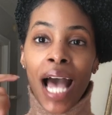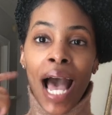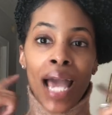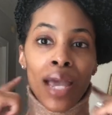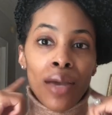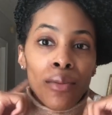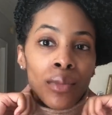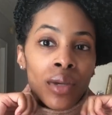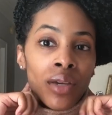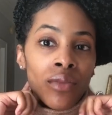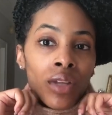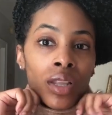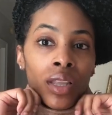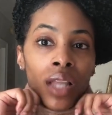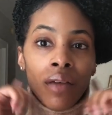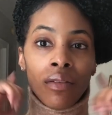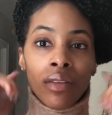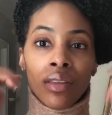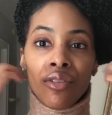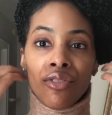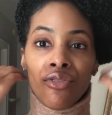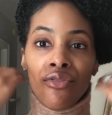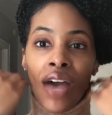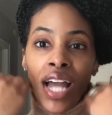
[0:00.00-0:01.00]
I am even
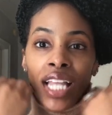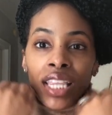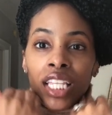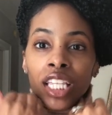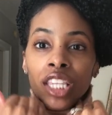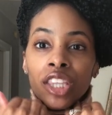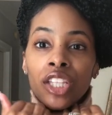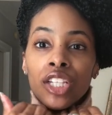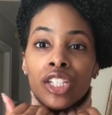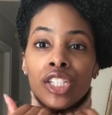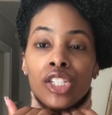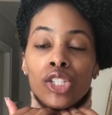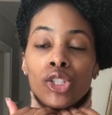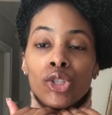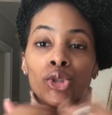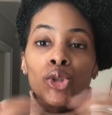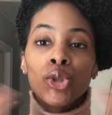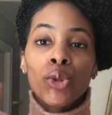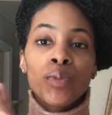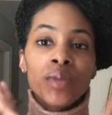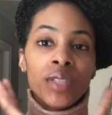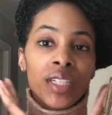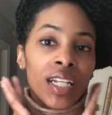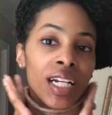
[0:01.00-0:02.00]
loving the fact that this
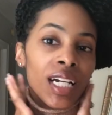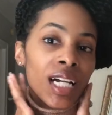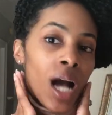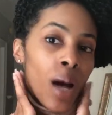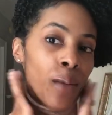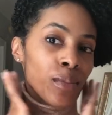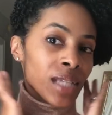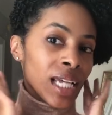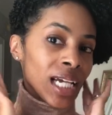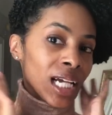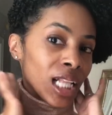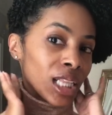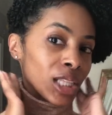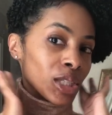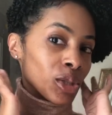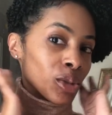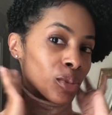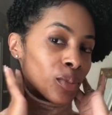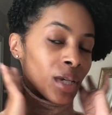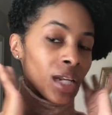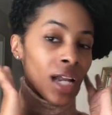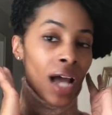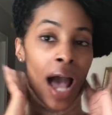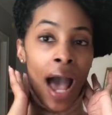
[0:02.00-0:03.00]
scoops and it comes like a
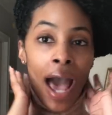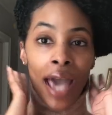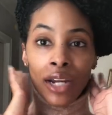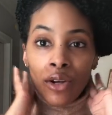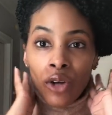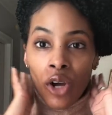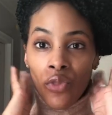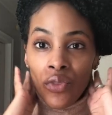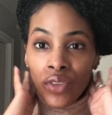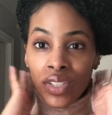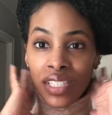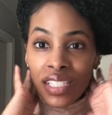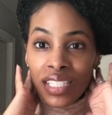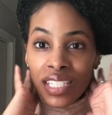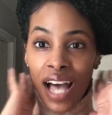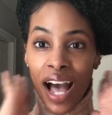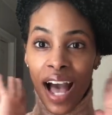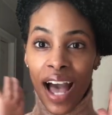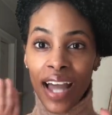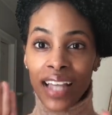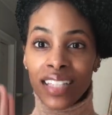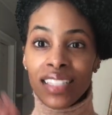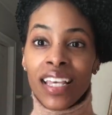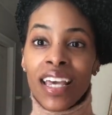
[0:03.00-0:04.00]
little bit higher on the
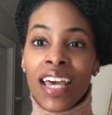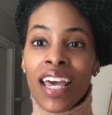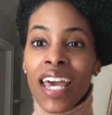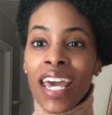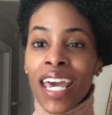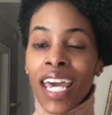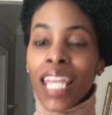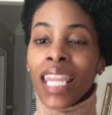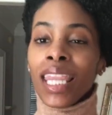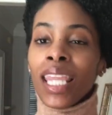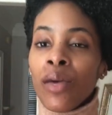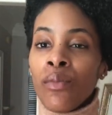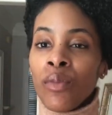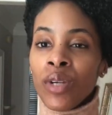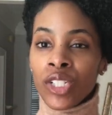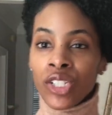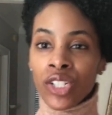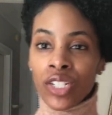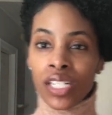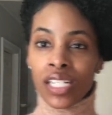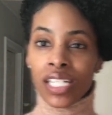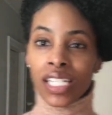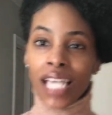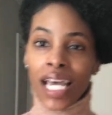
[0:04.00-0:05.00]
sides. And let me
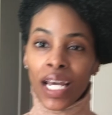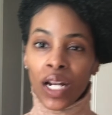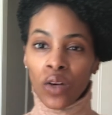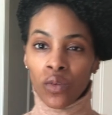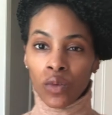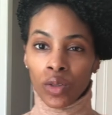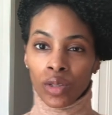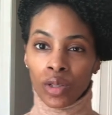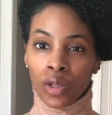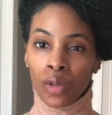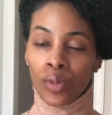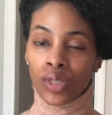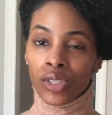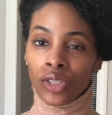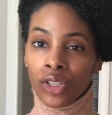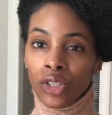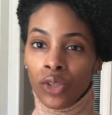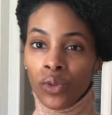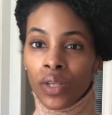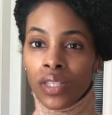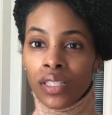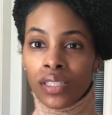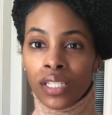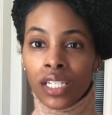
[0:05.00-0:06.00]
just slide over a little bit so
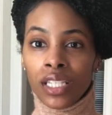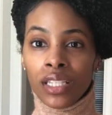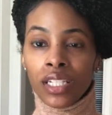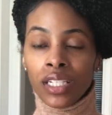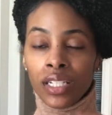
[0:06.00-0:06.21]
you can see the